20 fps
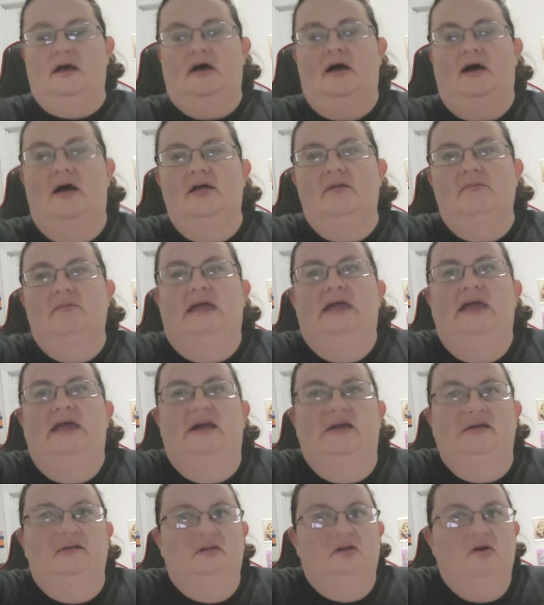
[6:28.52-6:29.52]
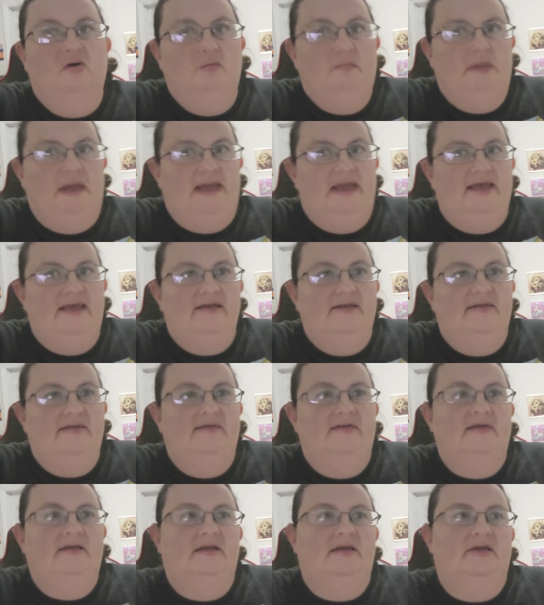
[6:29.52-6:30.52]
I make no
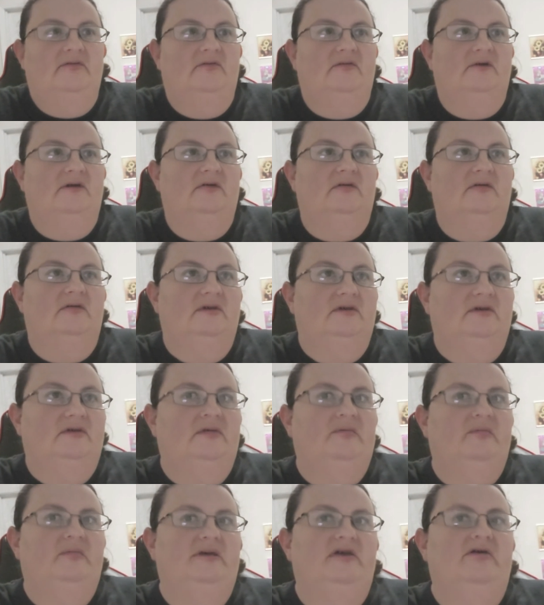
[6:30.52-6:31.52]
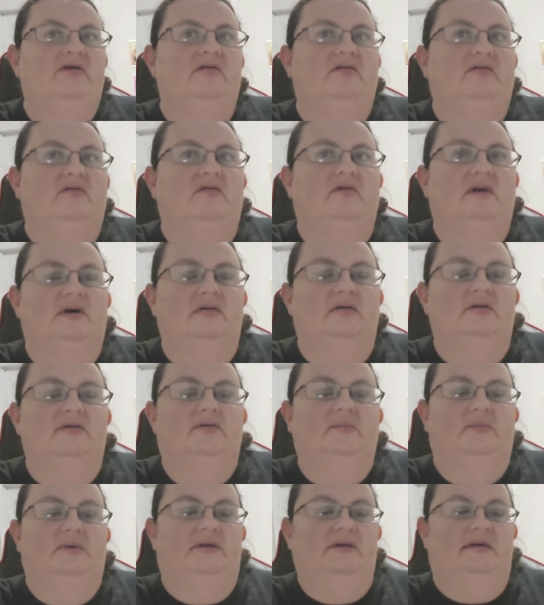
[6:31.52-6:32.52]
bakes, and I figured this would be good for those
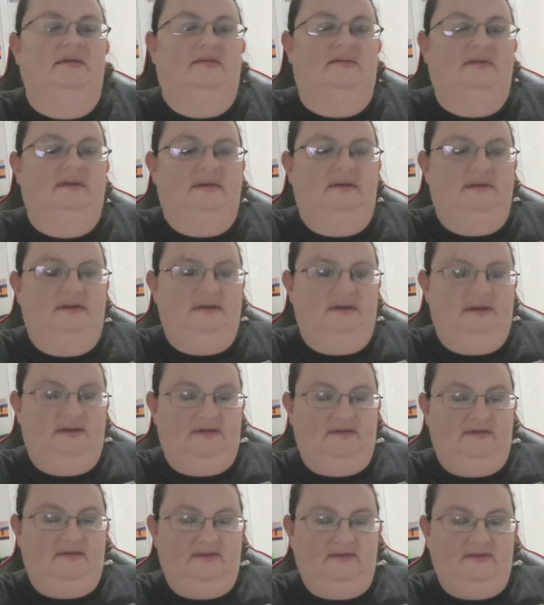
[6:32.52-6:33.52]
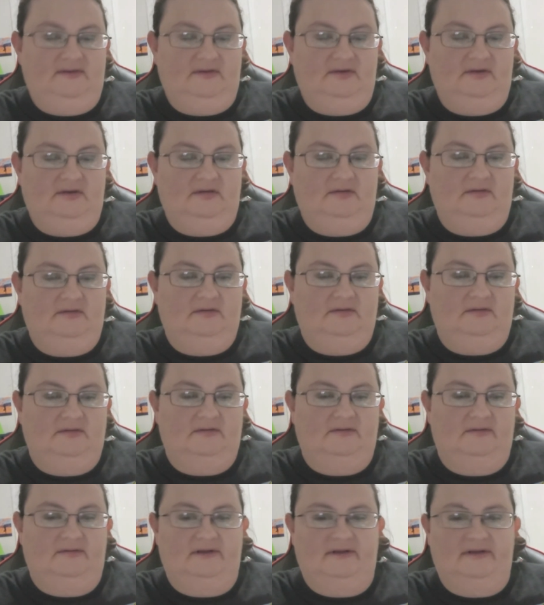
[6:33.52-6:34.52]
because it's silicone, so
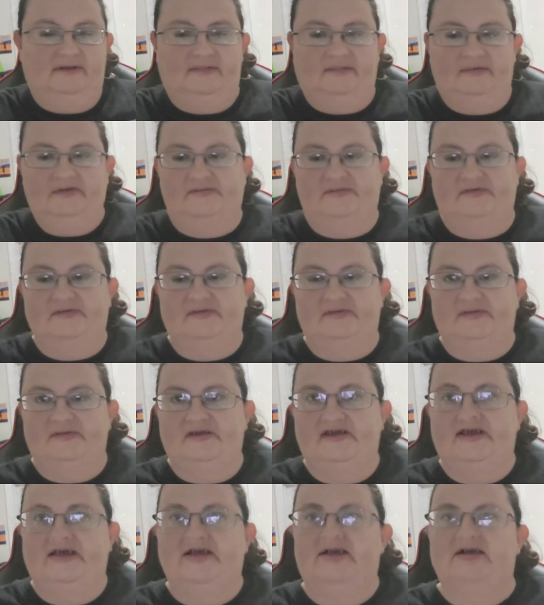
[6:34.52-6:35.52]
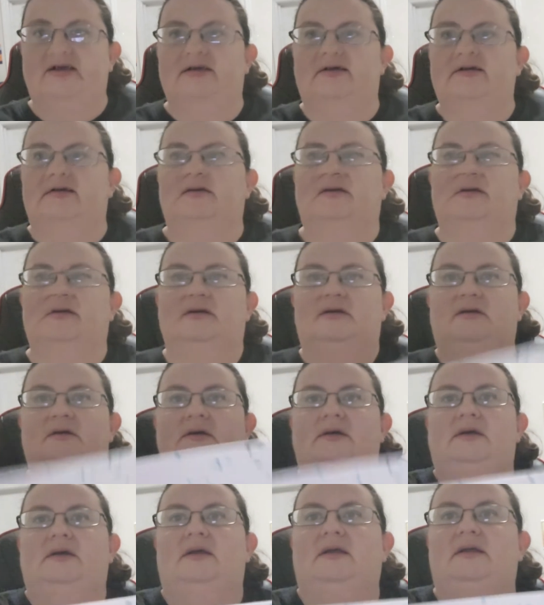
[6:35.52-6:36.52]
it's not supposed to stick,
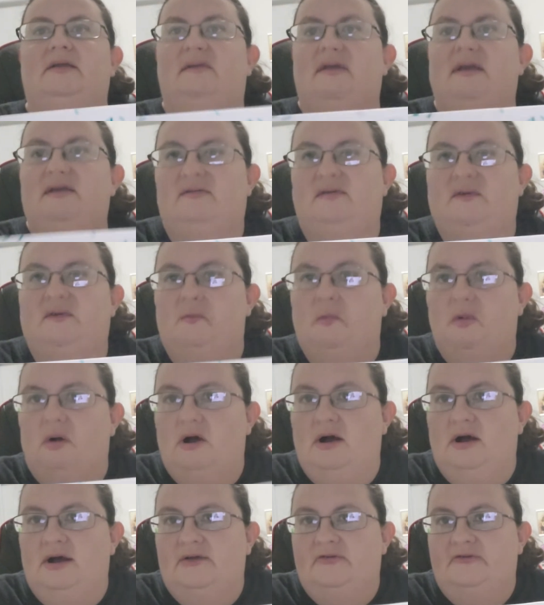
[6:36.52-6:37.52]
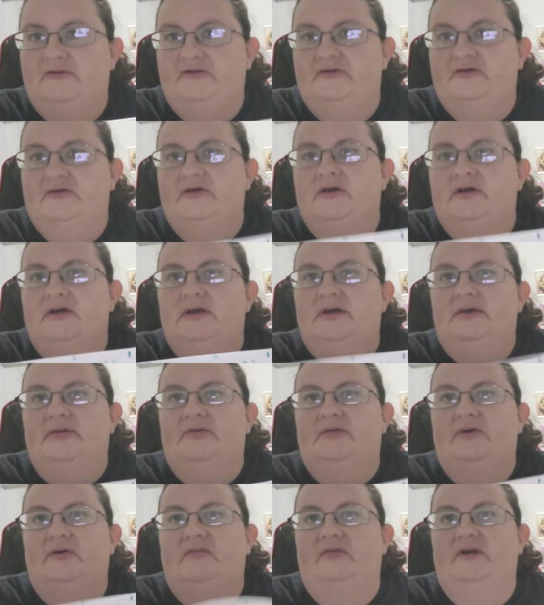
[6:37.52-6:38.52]
and it's easy wash.
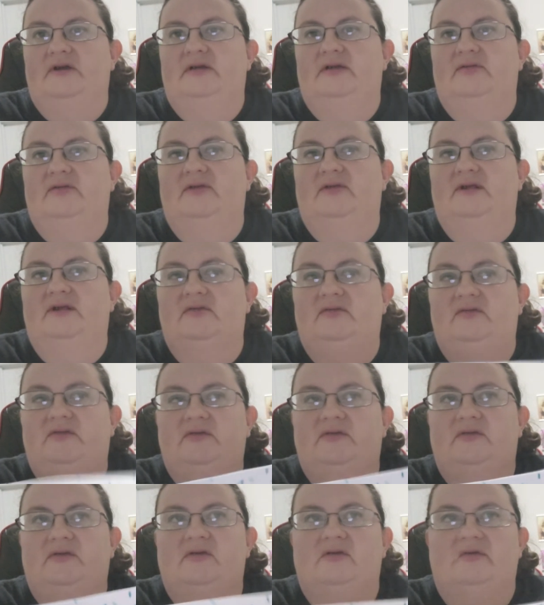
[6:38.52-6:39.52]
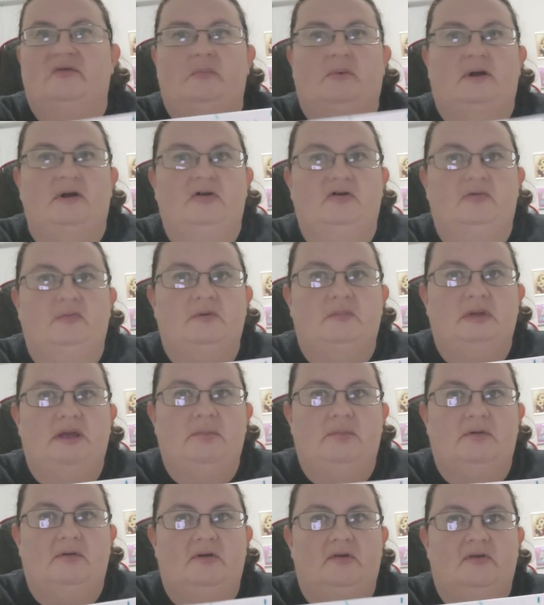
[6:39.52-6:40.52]
So I figured instead of using all the parchment
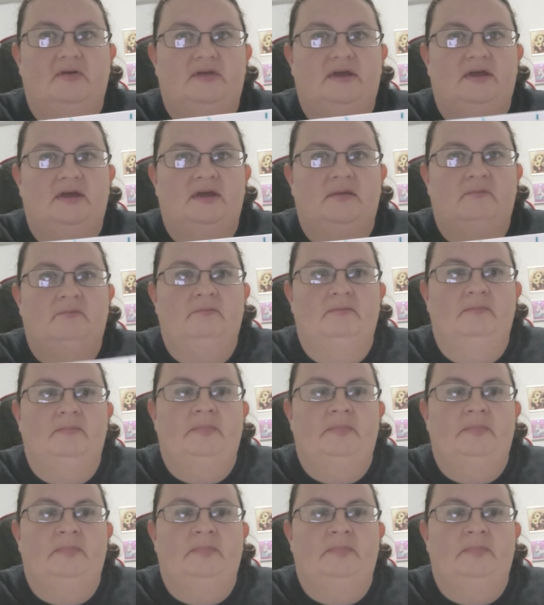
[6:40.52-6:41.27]
paper all the time,